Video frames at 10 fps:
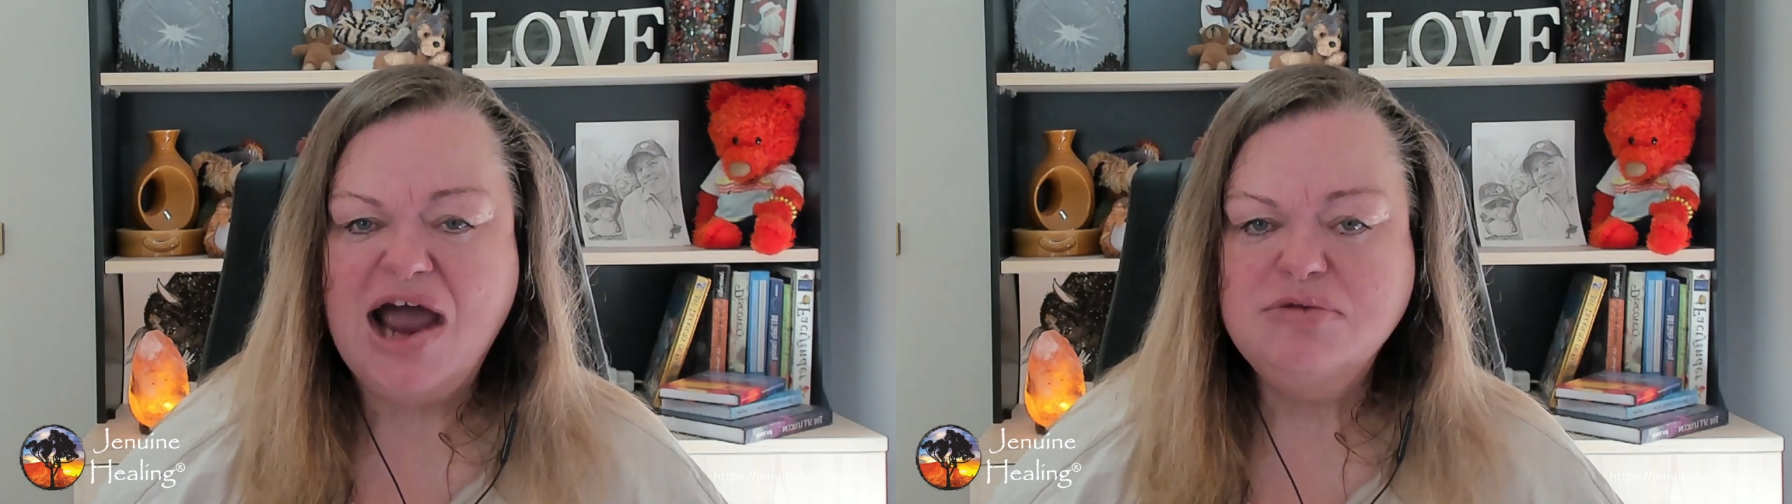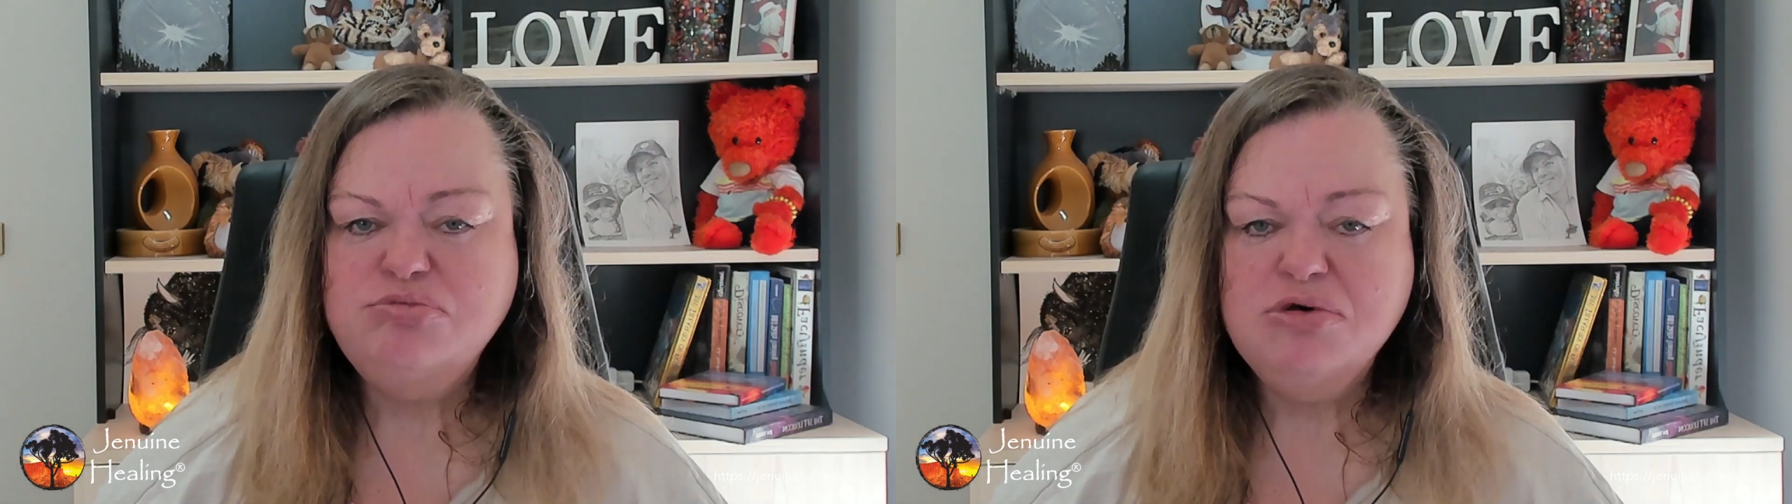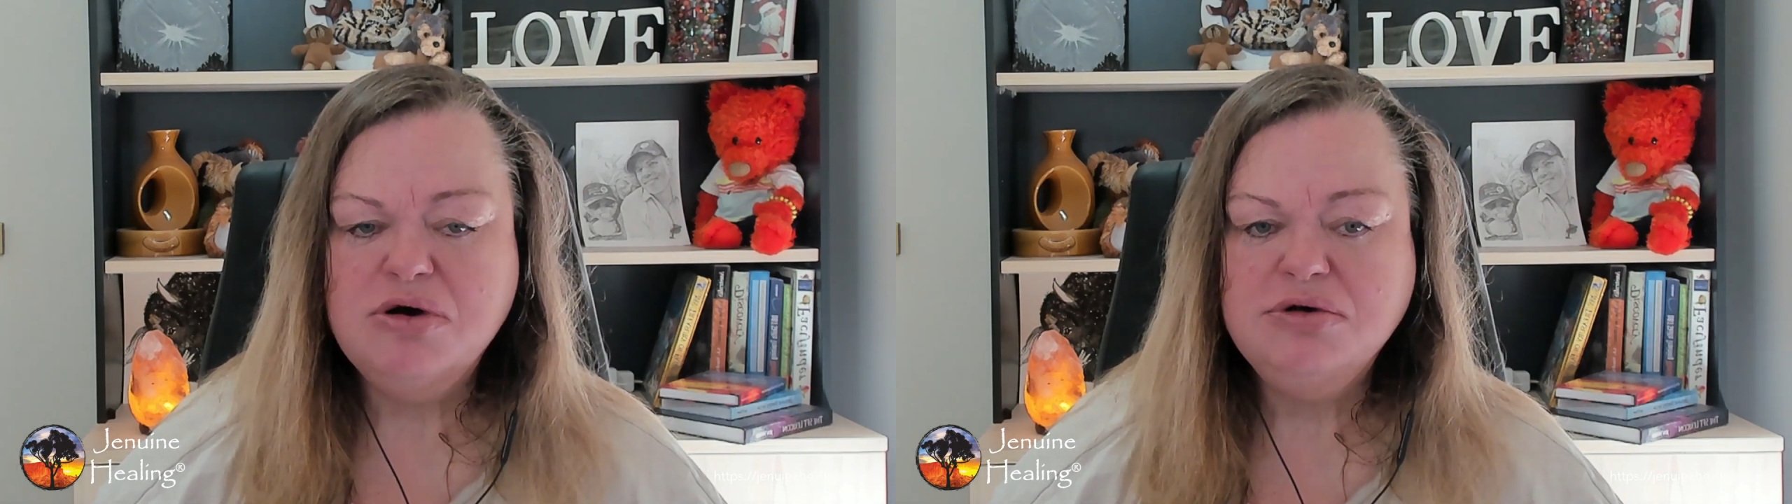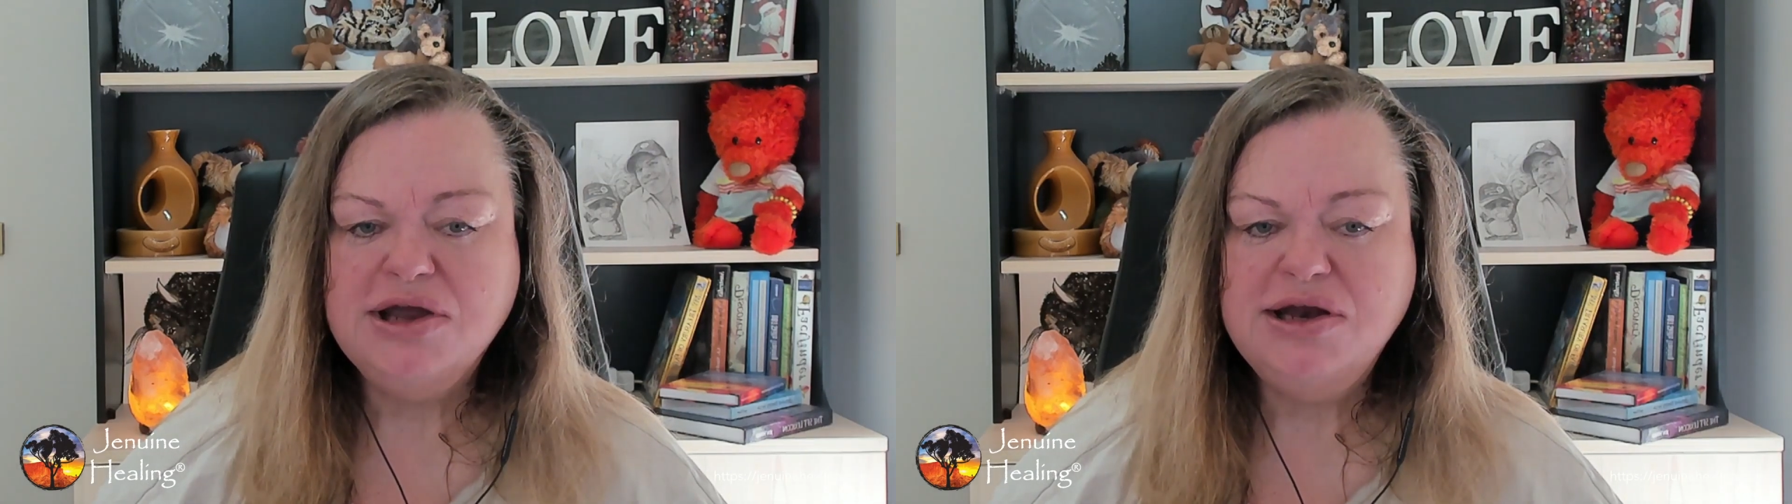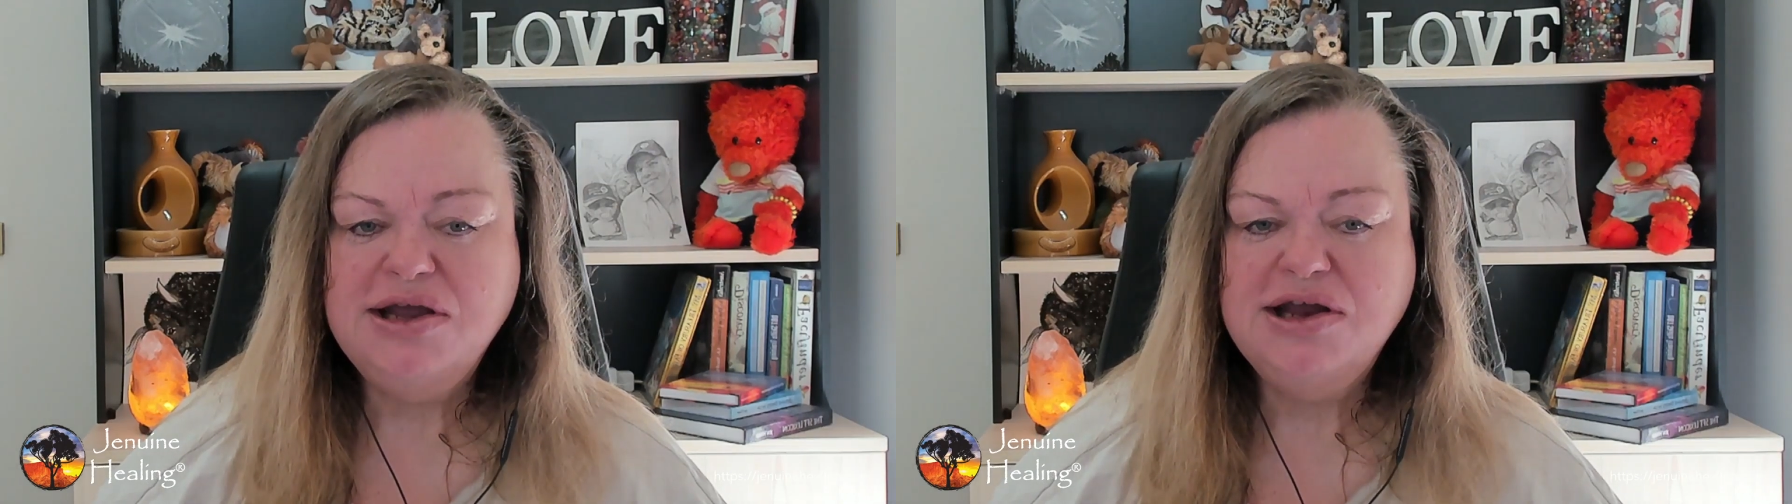are
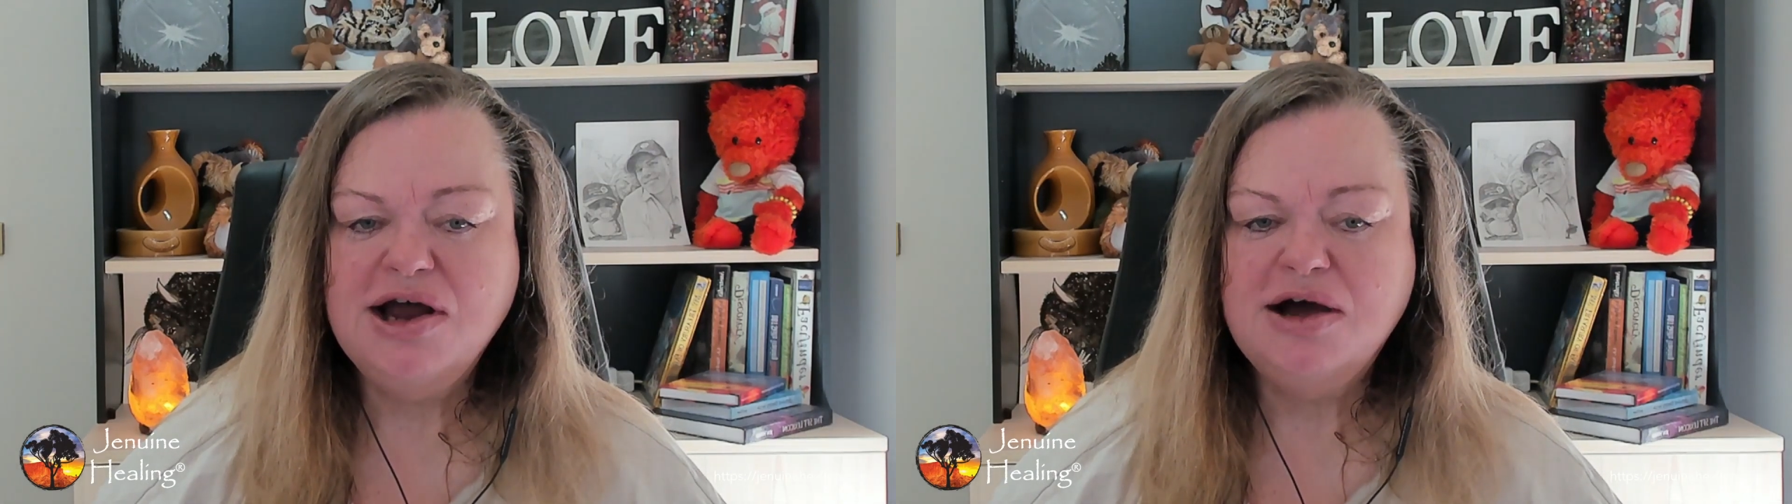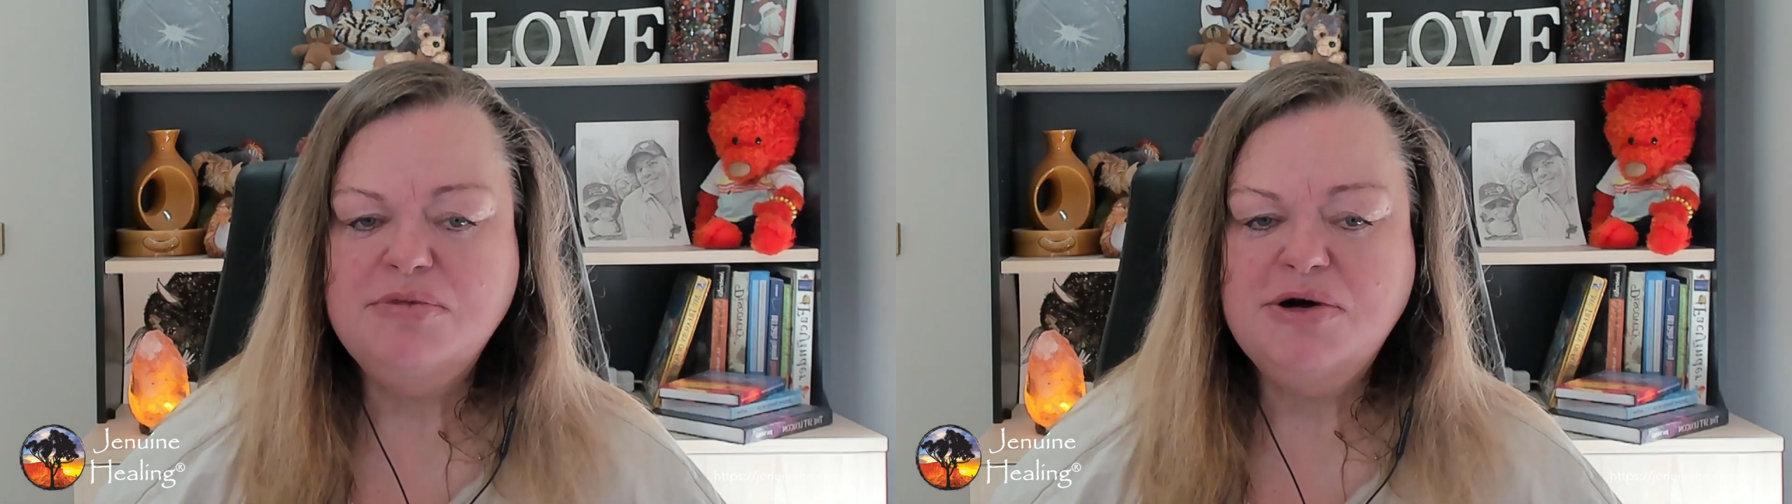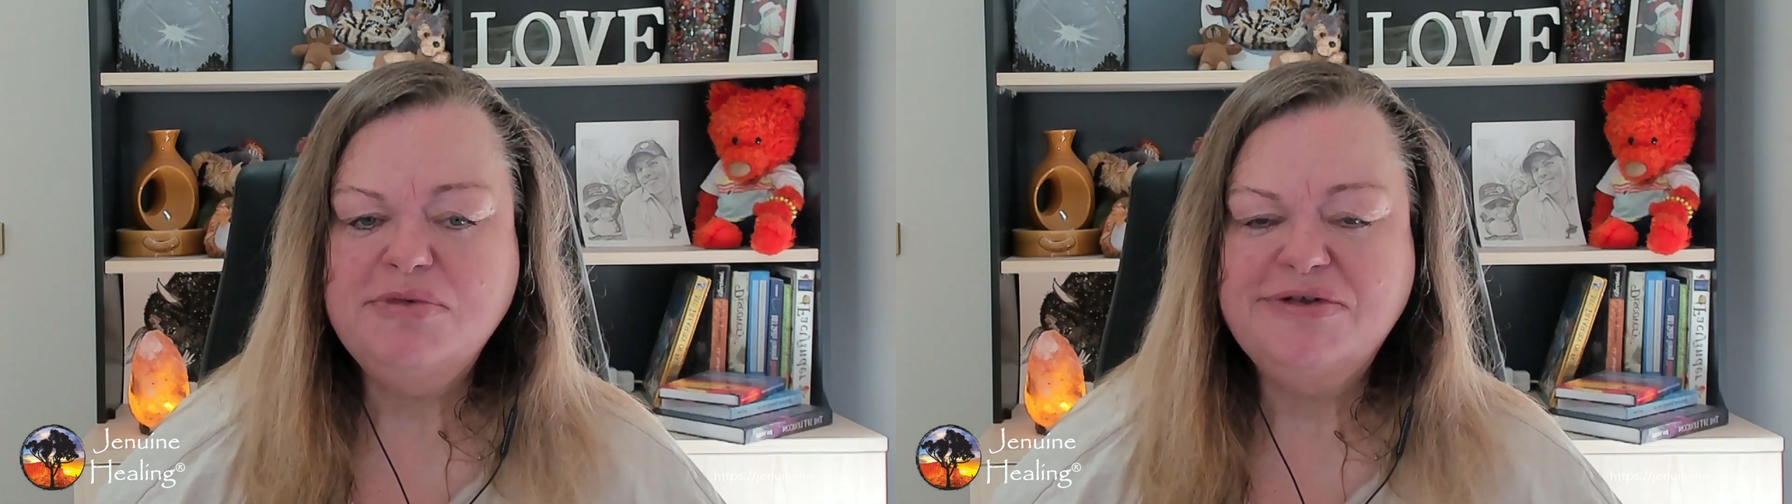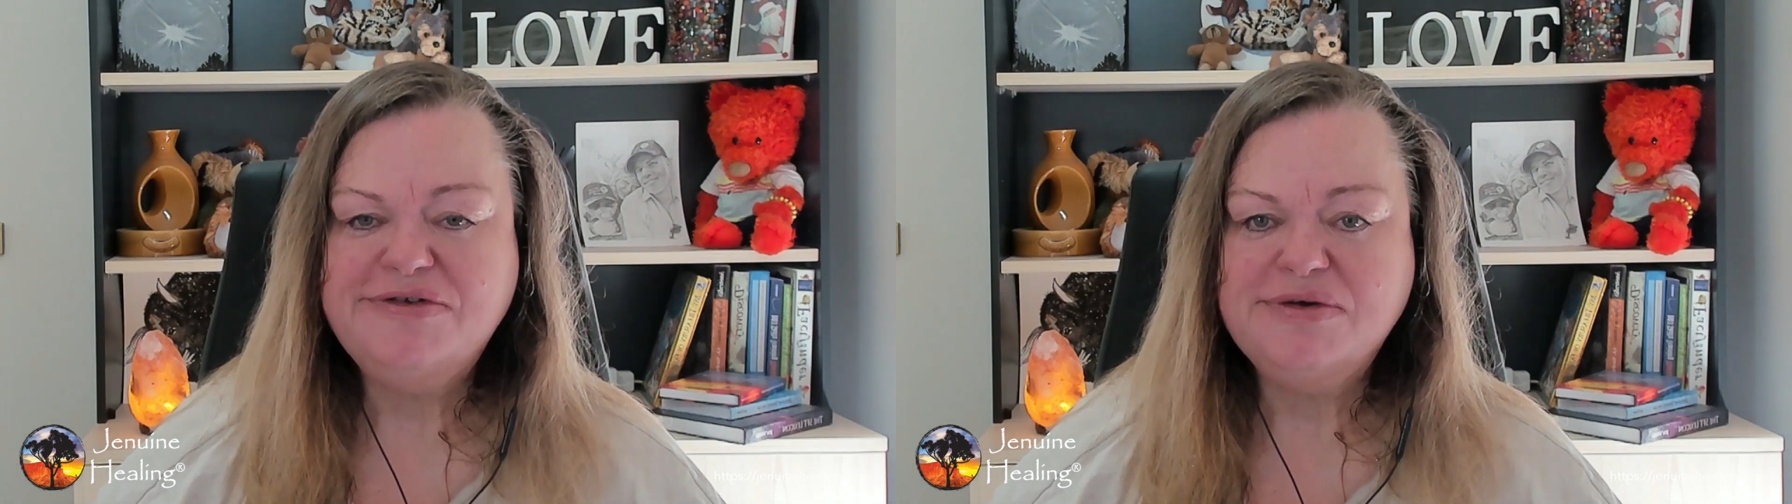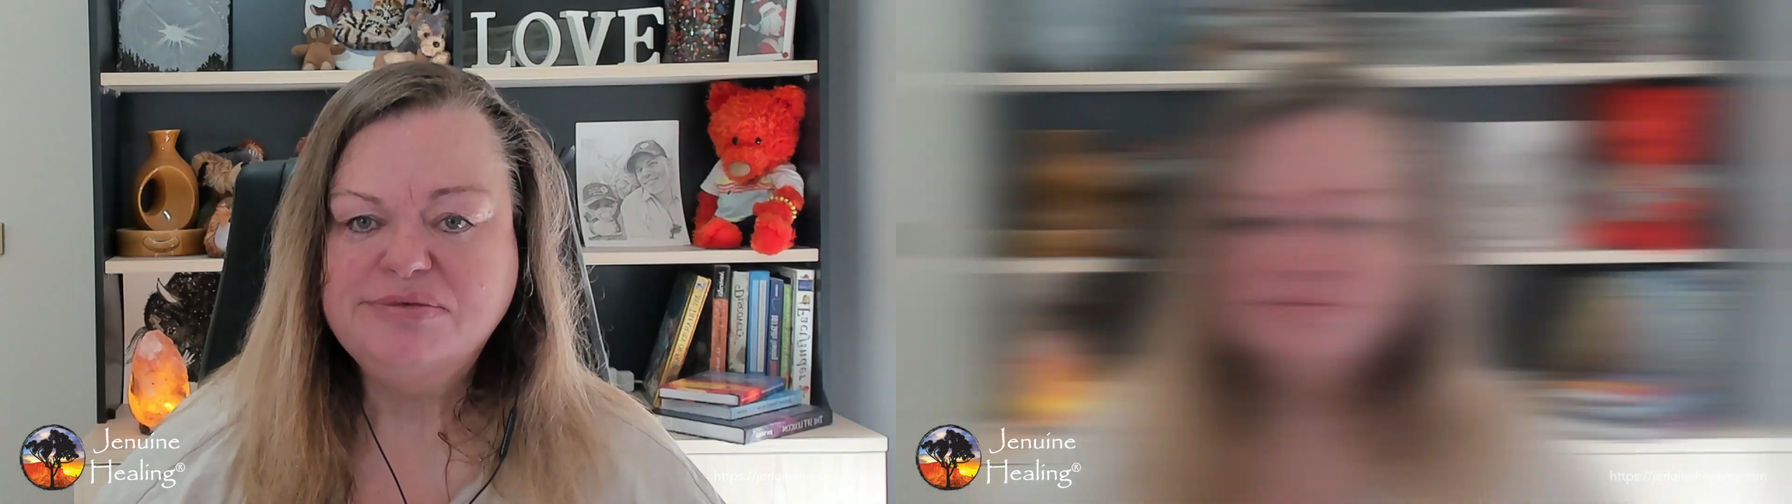broken in all moments